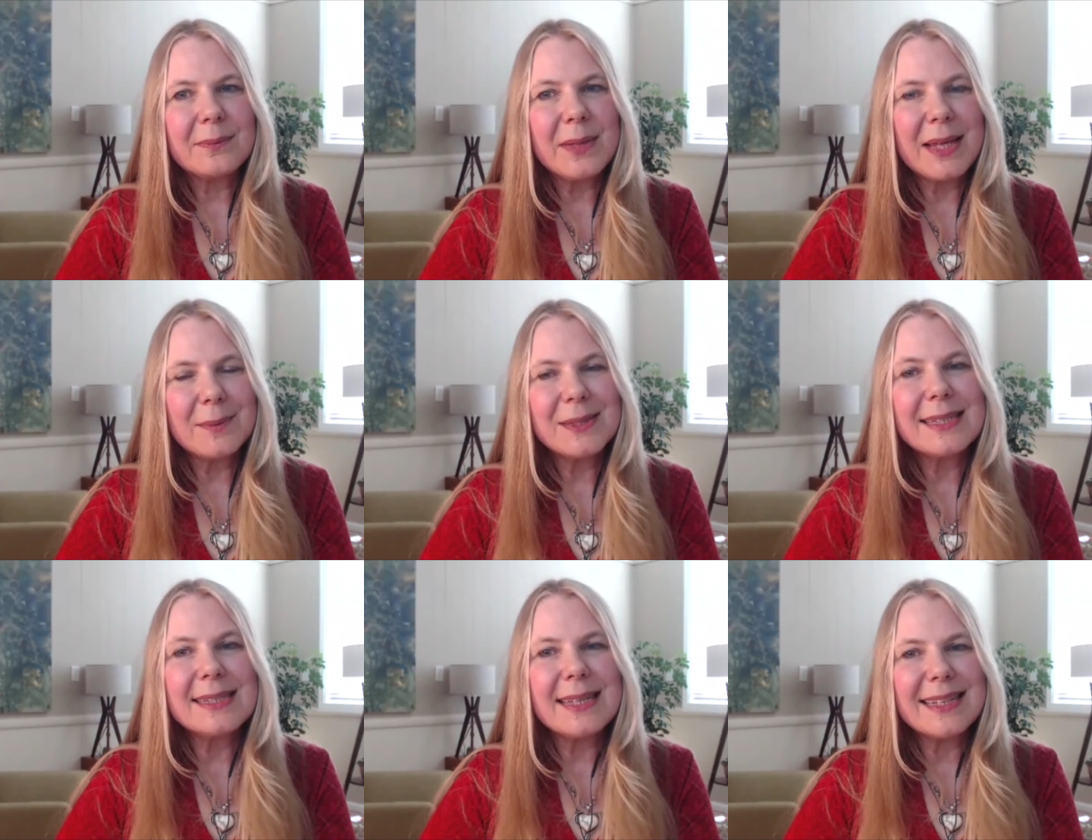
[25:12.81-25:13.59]
be able
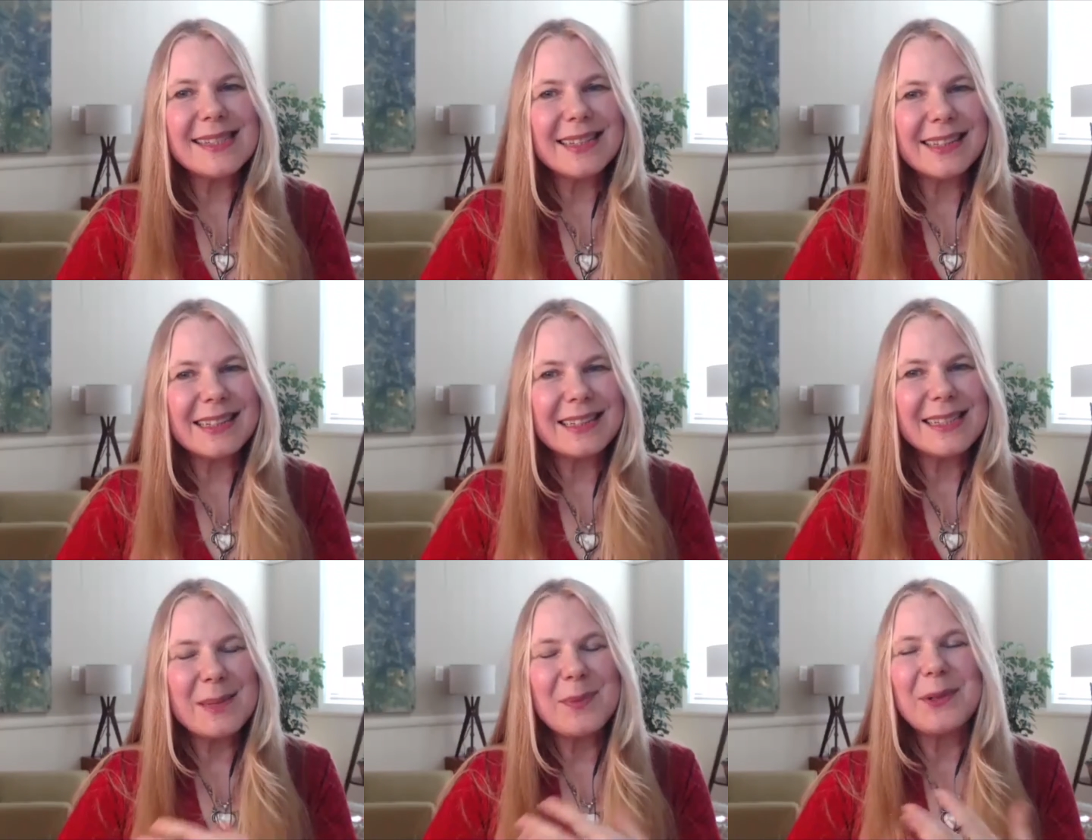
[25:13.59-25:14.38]
to sense a little
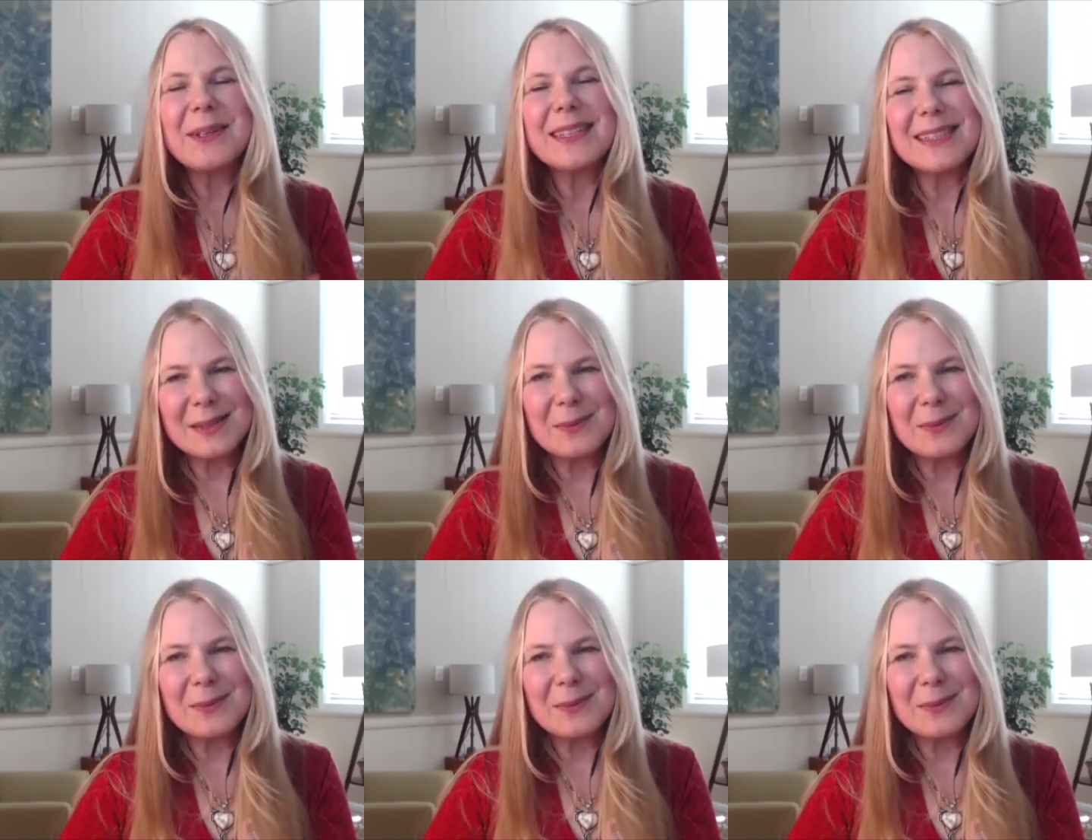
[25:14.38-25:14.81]
deeper, and this is